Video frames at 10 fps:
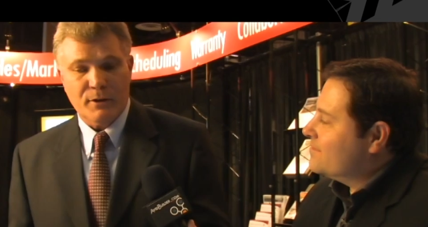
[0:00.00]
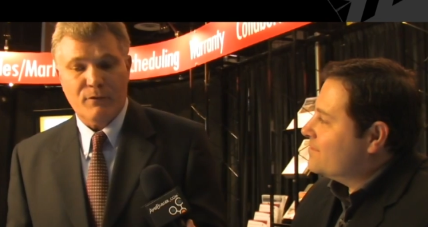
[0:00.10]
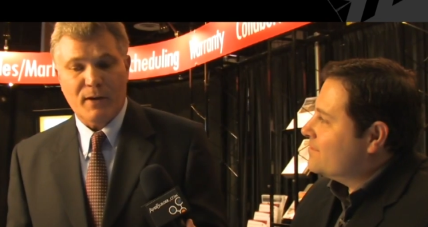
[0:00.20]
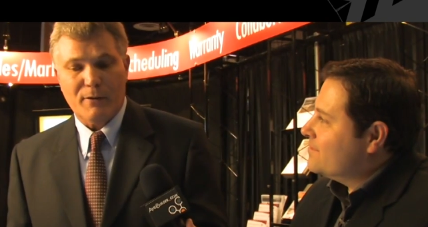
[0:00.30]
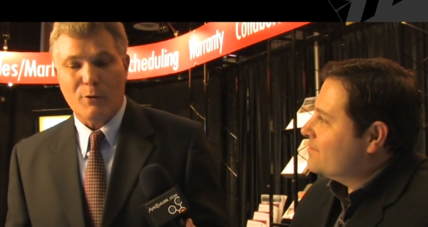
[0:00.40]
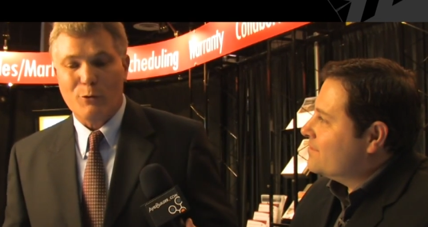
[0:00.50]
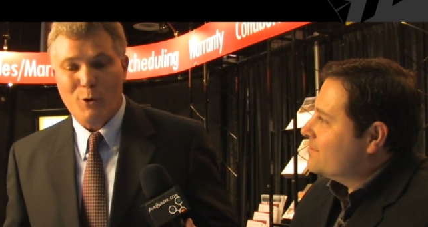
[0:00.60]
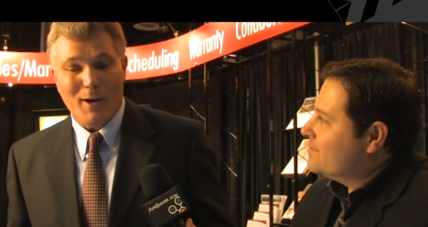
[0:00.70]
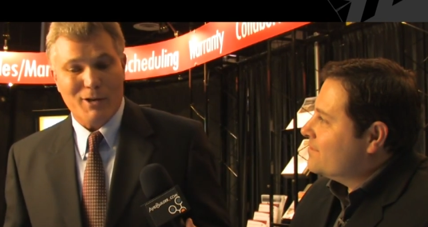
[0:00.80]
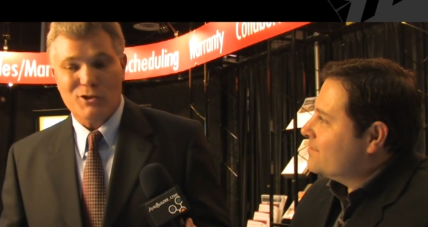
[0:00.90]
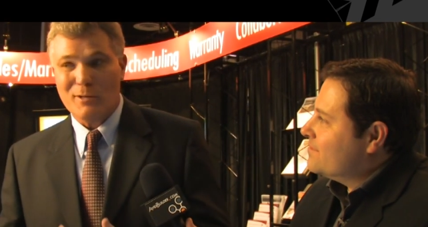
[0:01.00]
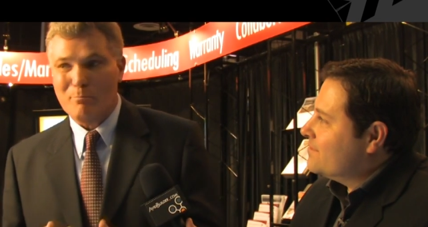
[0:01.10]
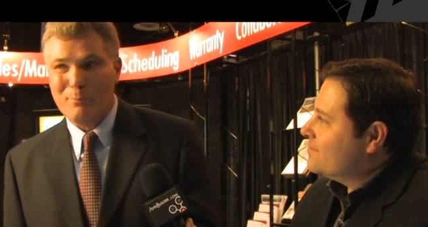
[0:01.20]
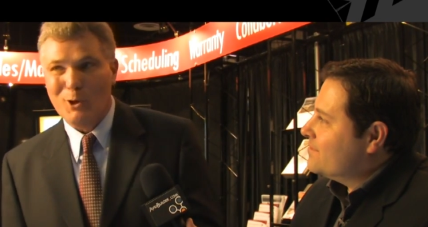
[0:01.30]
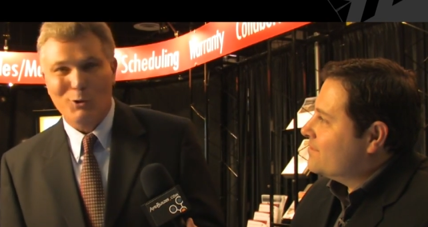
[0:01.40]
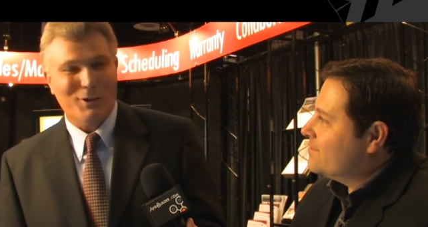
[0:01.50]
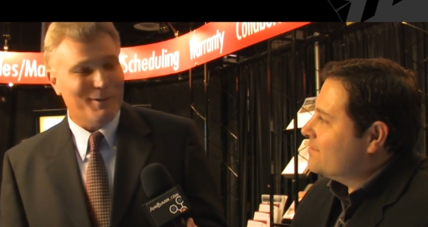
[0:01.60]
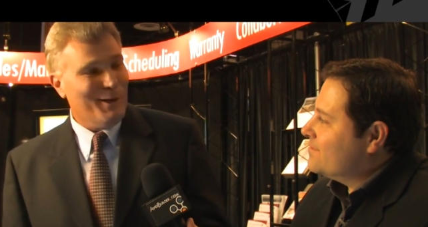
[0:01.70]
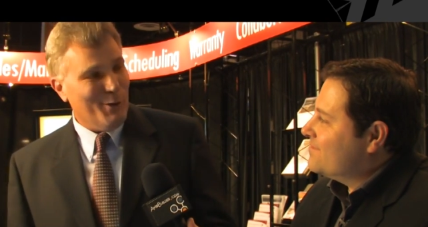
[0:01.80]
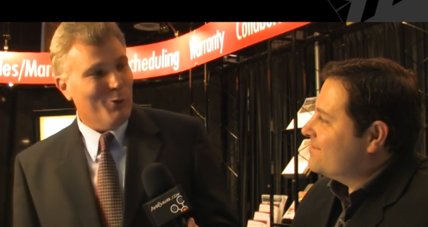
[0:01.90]
Speaker 1: the fact that they're actually building
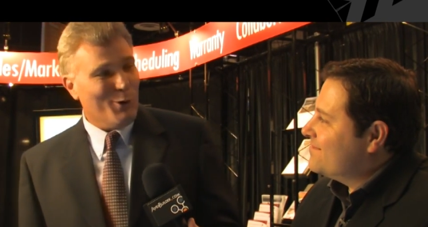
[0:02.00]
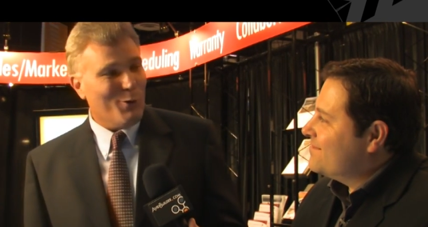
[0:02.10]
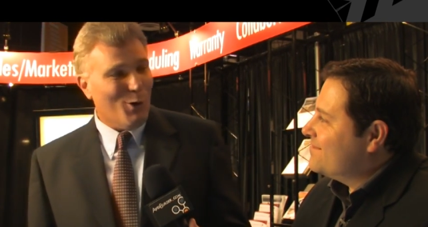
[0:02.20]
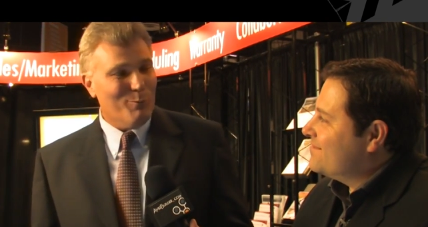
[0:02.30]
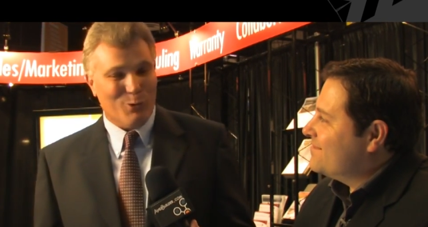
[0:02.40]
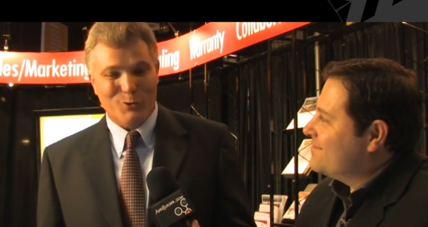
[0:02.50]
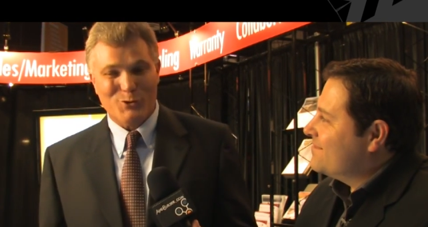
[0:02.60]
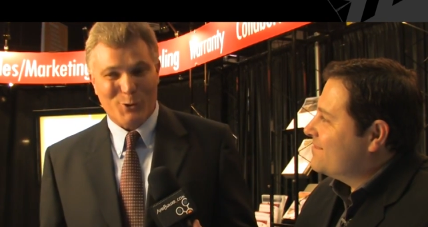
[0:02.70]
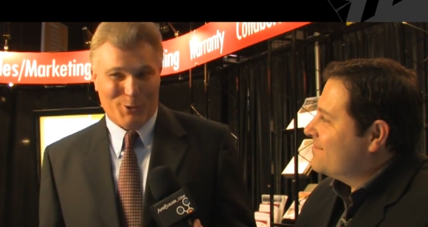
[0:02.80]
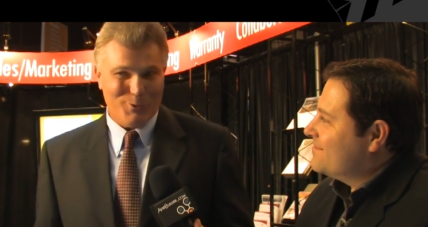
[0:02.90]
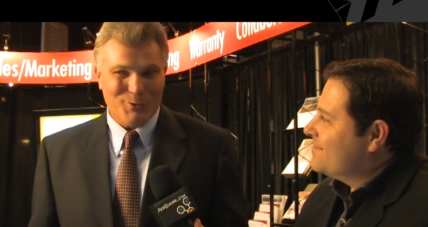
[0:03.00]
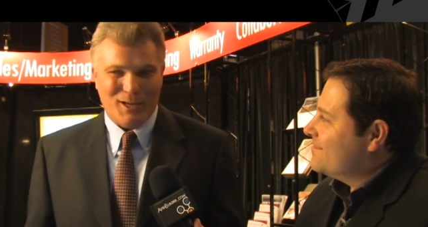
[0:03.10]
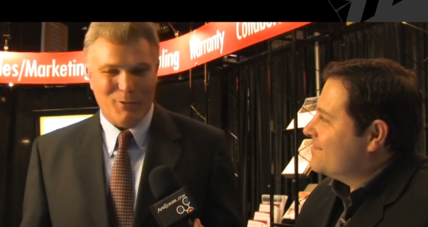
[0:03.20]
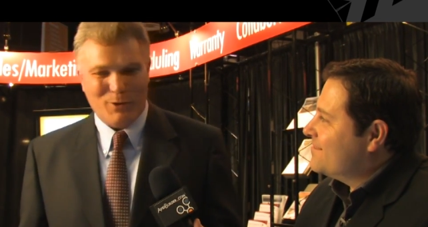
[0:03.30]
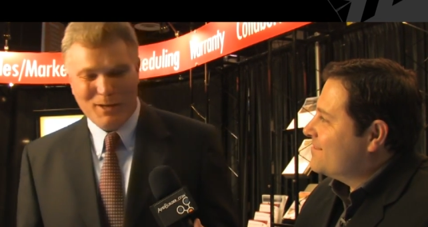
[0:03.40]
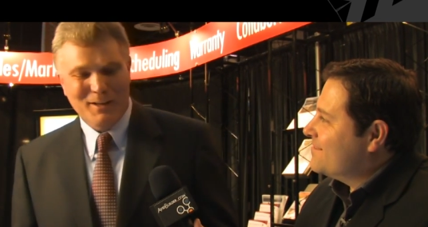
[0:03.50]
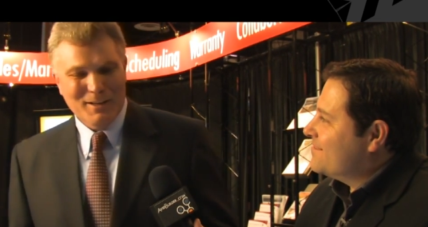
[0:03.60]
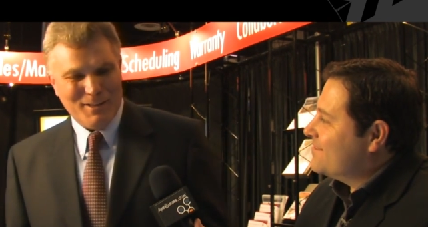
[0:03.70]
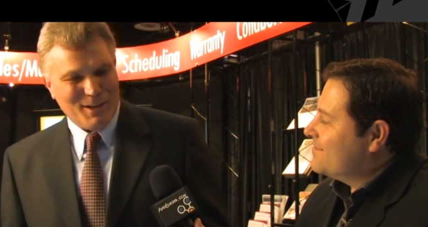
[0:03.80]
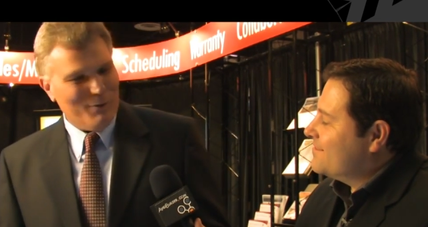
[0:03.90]
their own brochure. It's kind of a
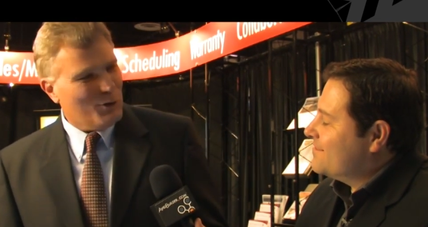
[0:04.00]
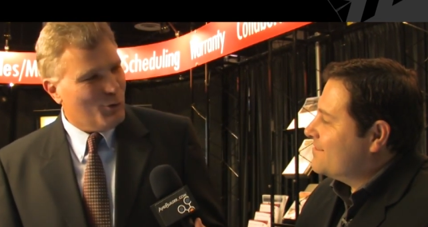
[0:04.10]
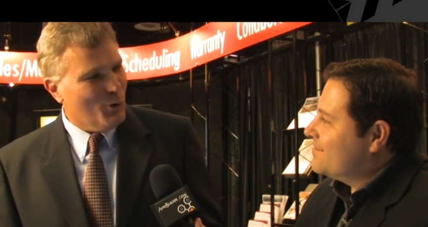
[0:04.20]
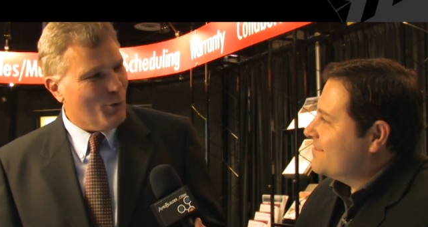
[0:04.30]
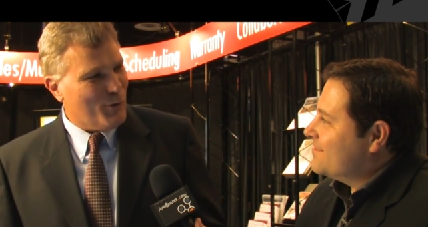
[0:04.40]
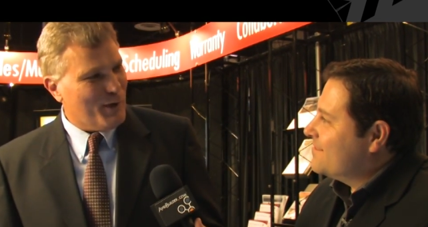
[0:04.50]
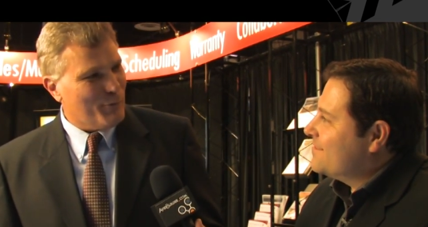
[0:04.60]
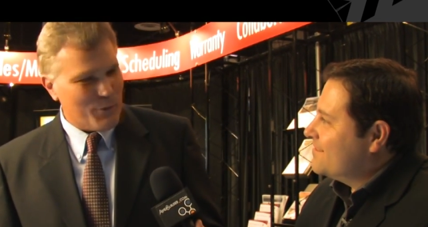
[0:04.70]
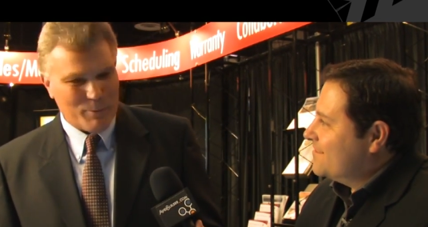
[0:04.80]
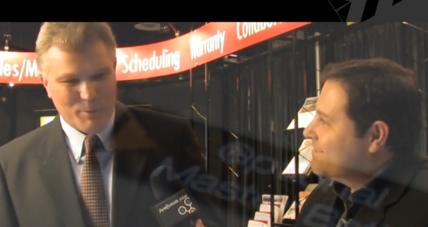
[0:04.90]
cool thing for them to